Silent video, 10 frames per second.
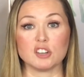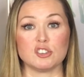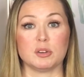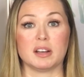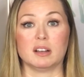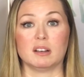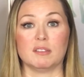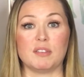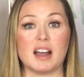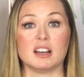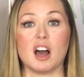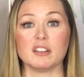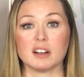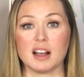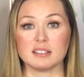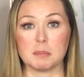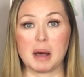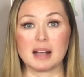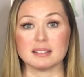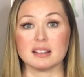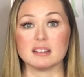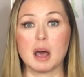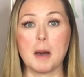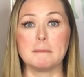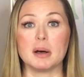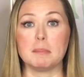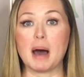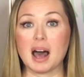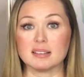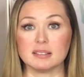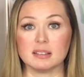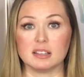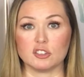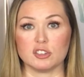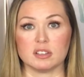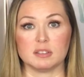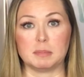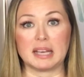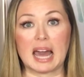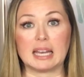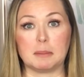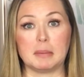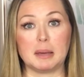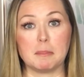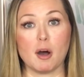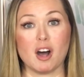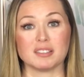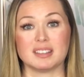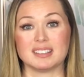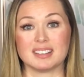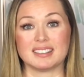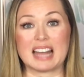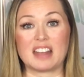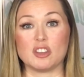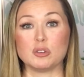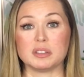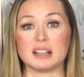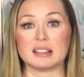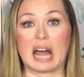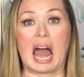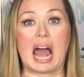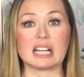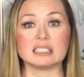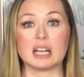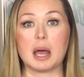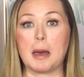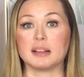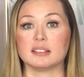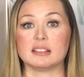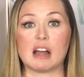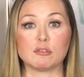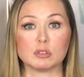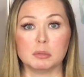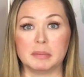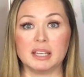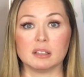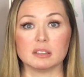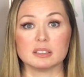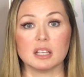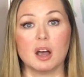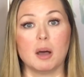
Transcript: You can find other kinds of pastas, but pasta dishes, spaghetti, meatballs, things like that, those can last several meals.